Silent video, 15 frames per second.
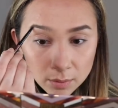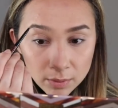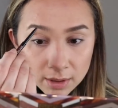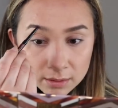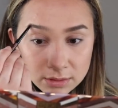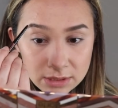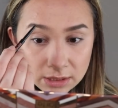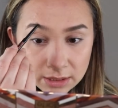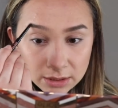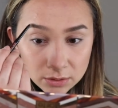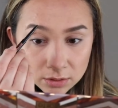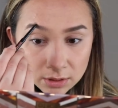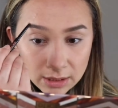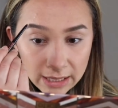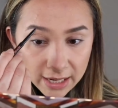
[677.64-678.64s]
When I was
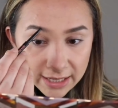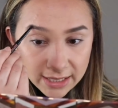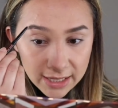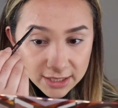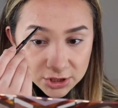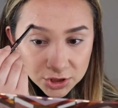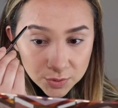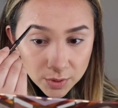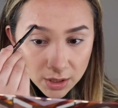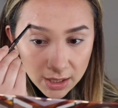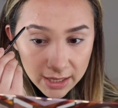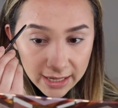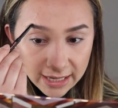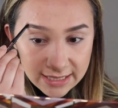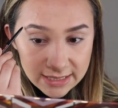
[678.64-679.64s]
little, I kid you
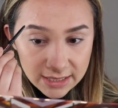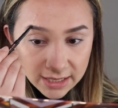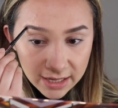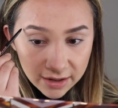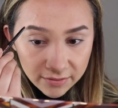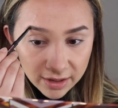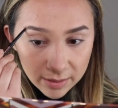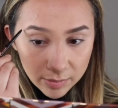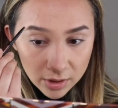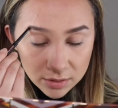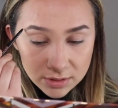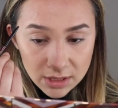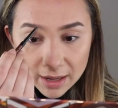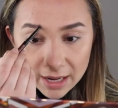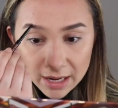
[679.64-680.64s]
not, I didn't have
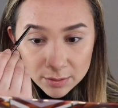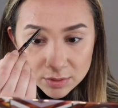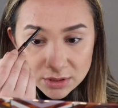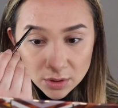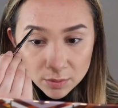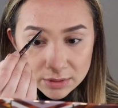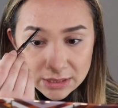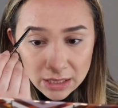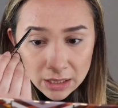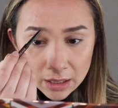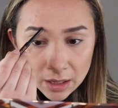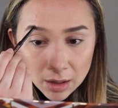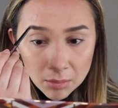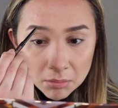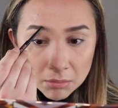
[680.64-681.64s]
eyebrows. I was always like,
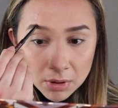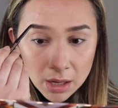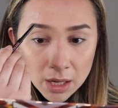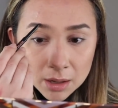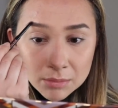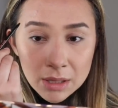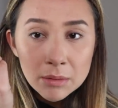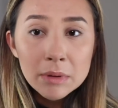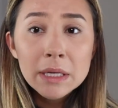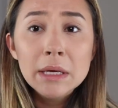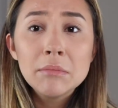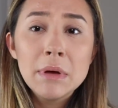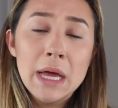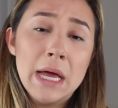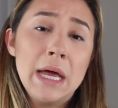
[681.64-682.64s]
Mom, let me
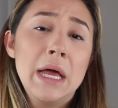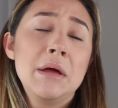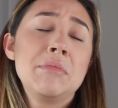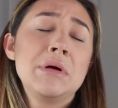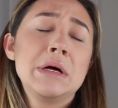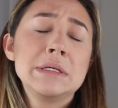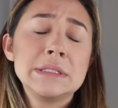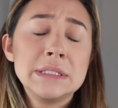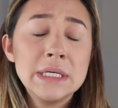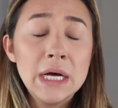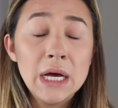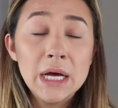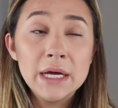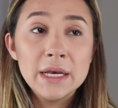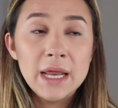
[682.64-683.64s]
get my eyebrows
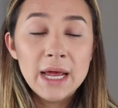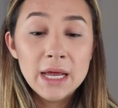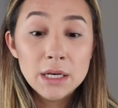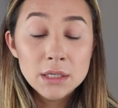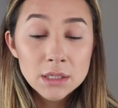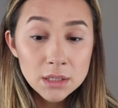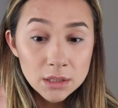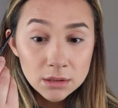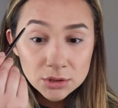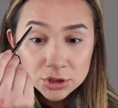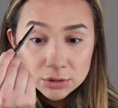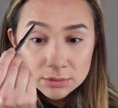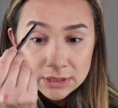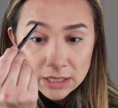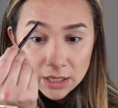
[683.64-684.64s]
done. And
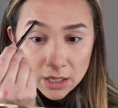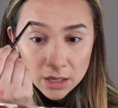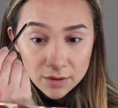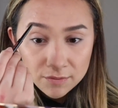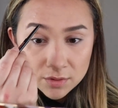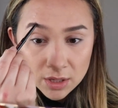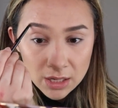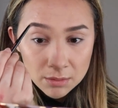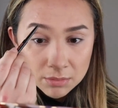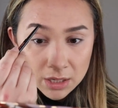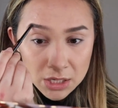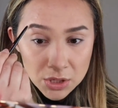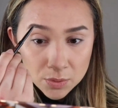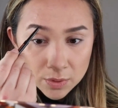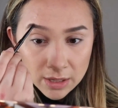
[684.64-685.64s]
she was like, if you get them
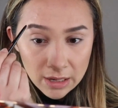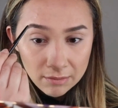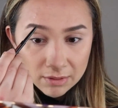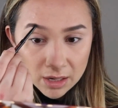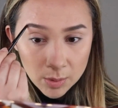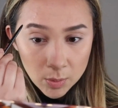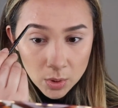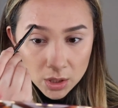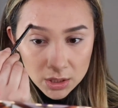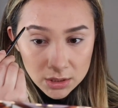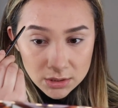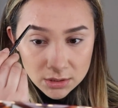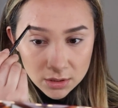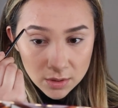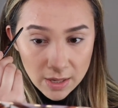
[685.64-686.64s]
done, you won't have any more.
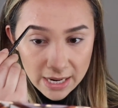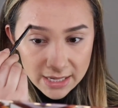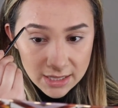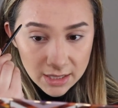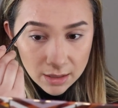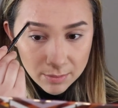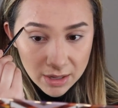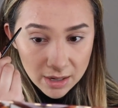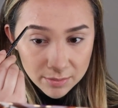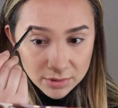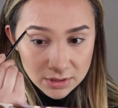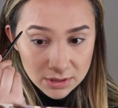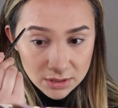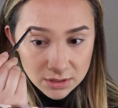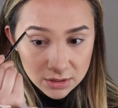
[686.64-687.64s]
So I didn't get my
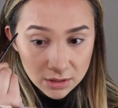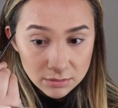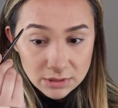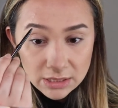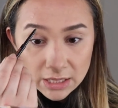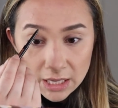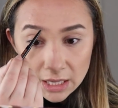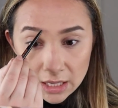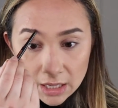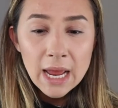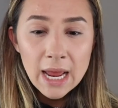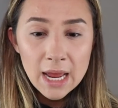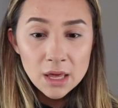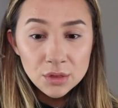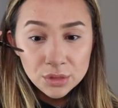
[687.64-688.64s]
eyebrows done until I was like
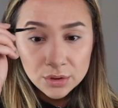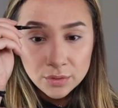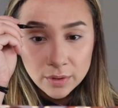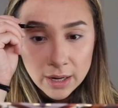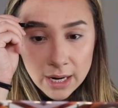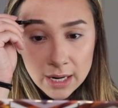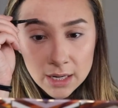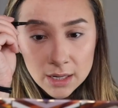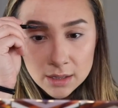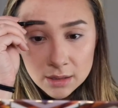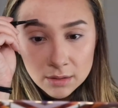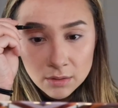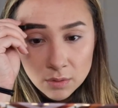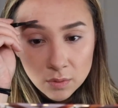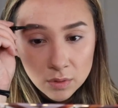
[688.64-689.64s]
8th grade
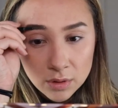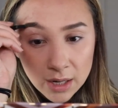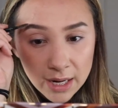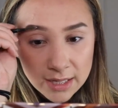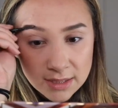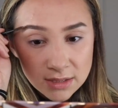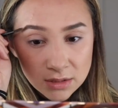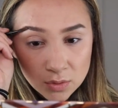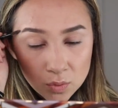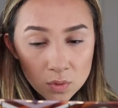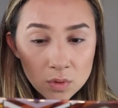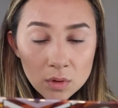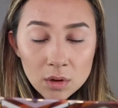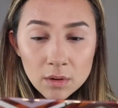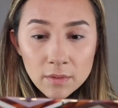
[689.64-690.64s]
or high
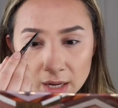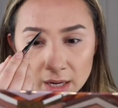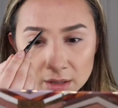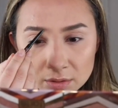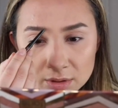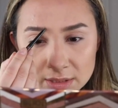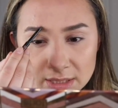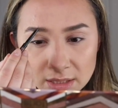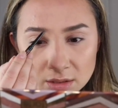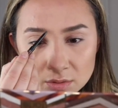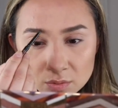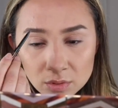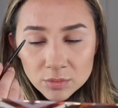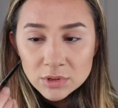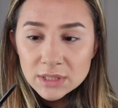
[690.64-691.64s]
school. I don't know, is that the
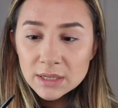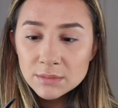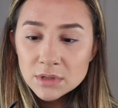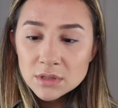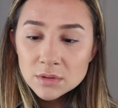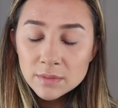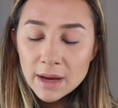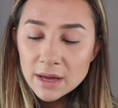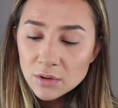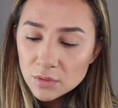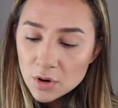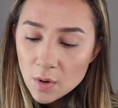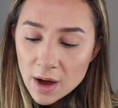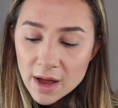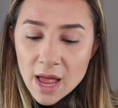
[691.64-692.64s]
normal time to do? I don't
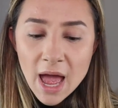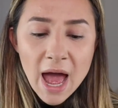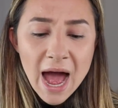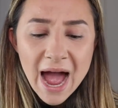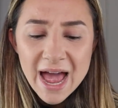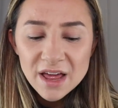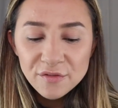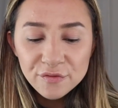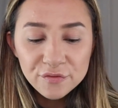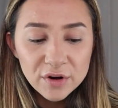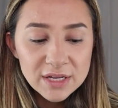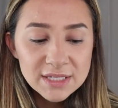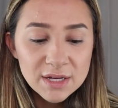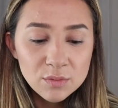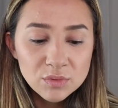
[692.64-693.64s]
know. I had
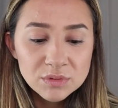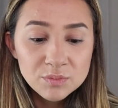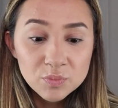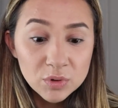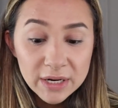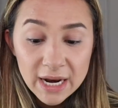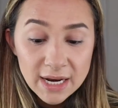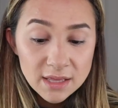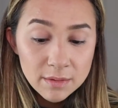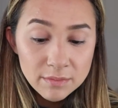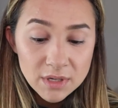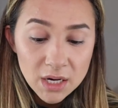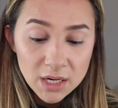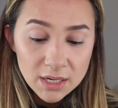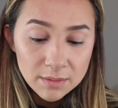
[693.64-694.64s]
friends that were getting them
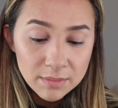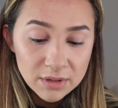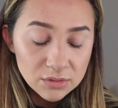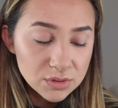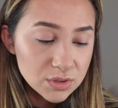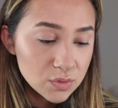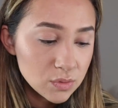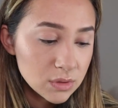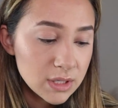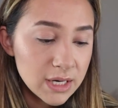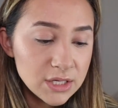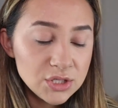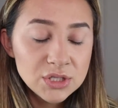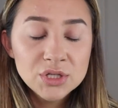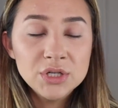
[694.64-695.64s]
done in middle school and I
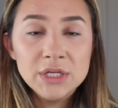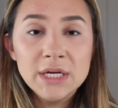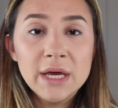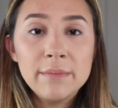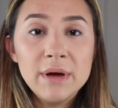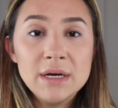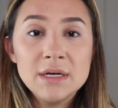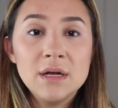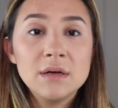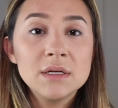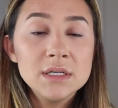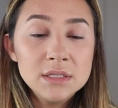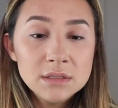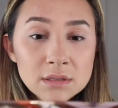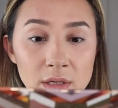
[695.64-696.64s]
just couldn't get mine done
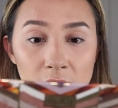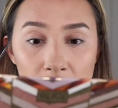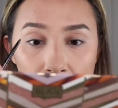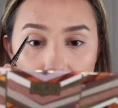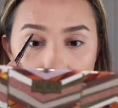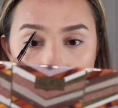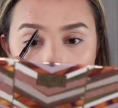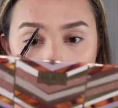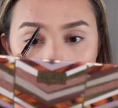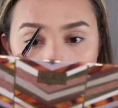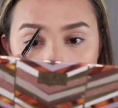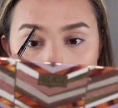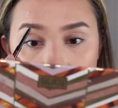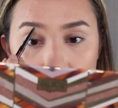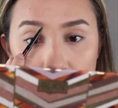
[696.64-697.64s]
because my
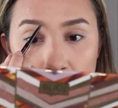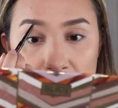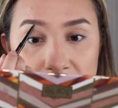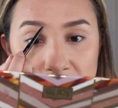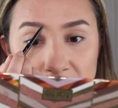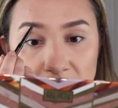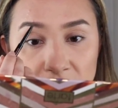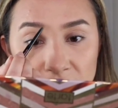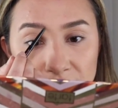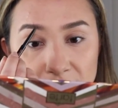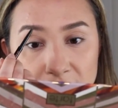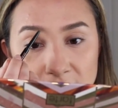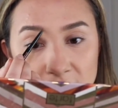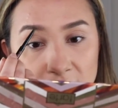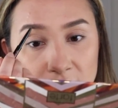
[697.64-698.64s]
mom was
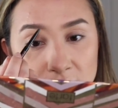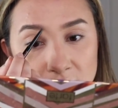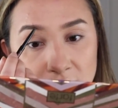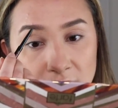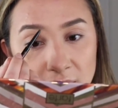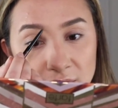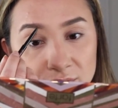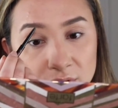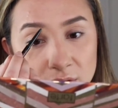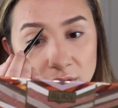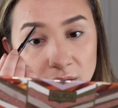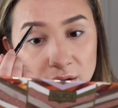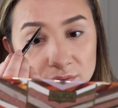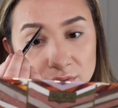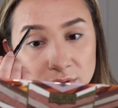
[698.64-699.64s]
terrified that I was gonna have none
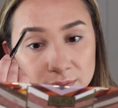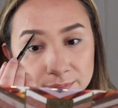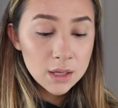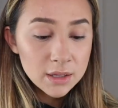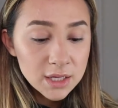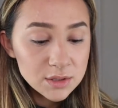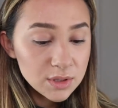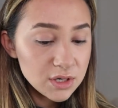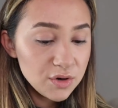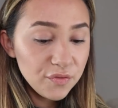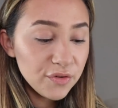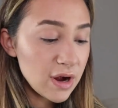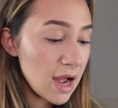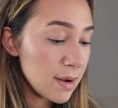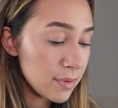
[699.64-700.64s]
left. That's what I do
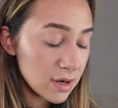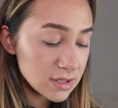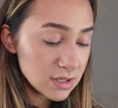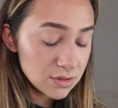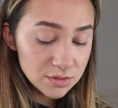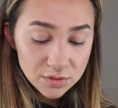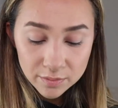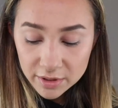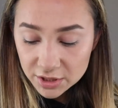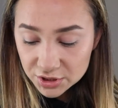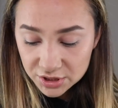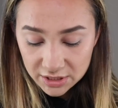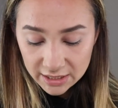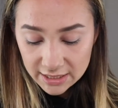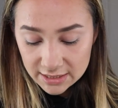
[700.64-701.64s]
for eyebrows. I don't do
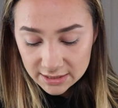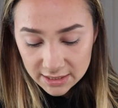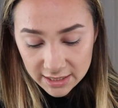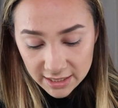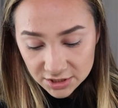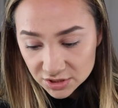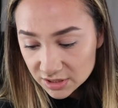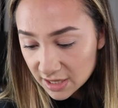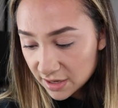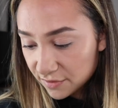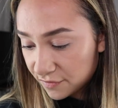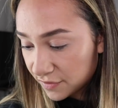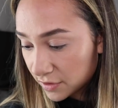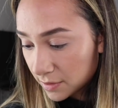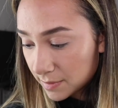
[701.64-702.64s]
much. Like I said, I just kind of
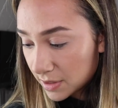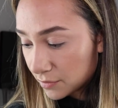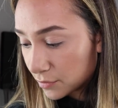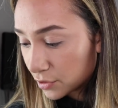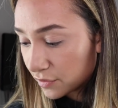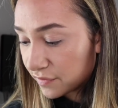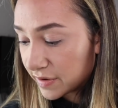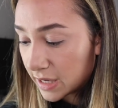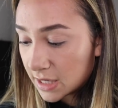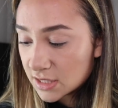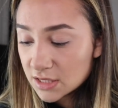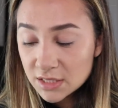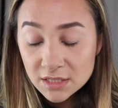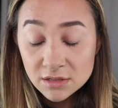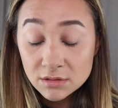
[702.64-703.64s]
fill them in real
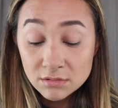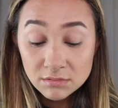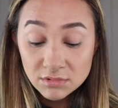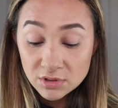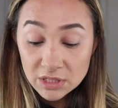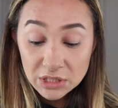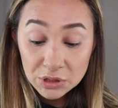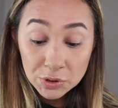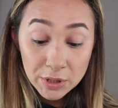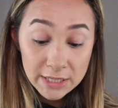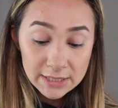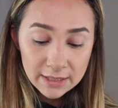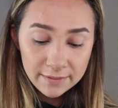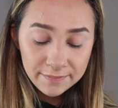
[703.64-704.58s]
fast. I don't do anything crazy.